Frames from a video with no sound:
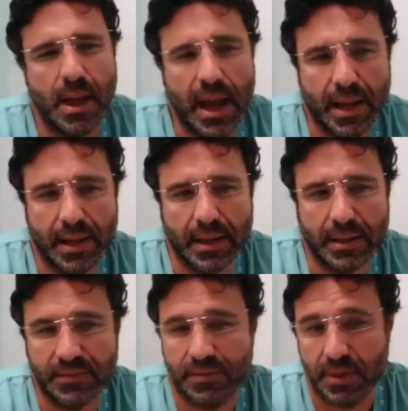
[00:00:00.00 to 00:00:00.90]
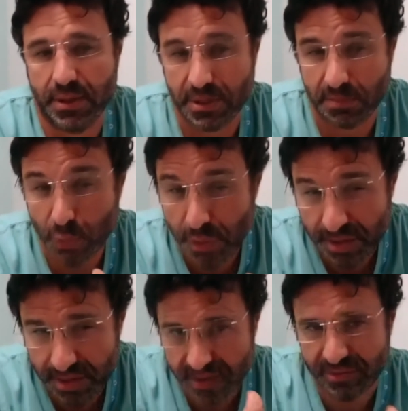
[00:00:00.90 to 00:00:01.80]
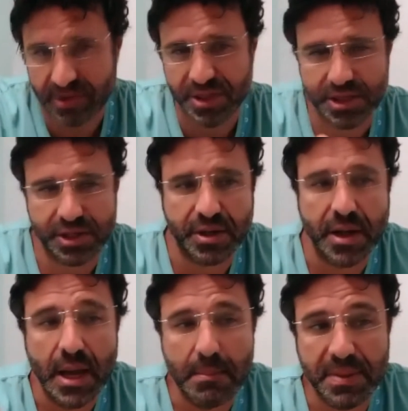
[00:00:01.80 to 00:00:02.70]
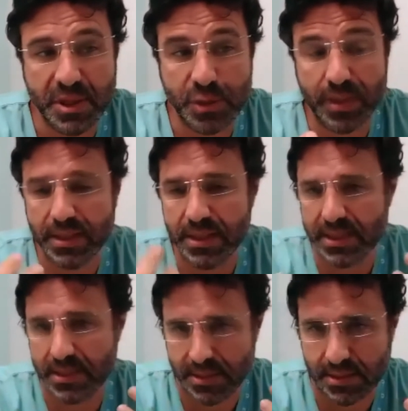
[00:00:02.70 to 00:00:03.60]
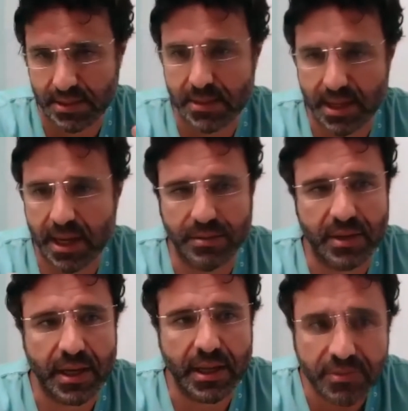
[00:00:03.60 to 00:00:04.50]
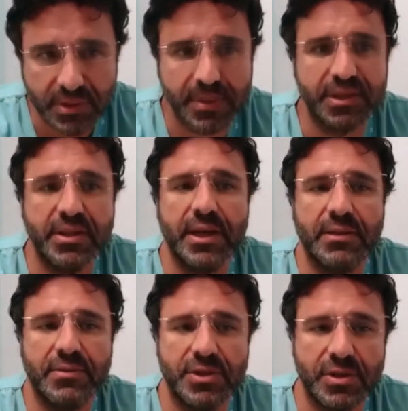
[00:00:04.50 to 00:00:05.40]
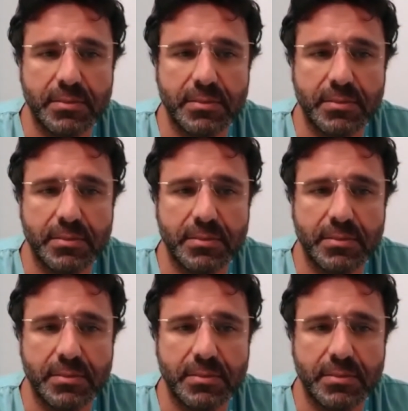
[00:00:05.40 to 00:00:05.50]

eye for a smoother transition between distance and intermediate vision,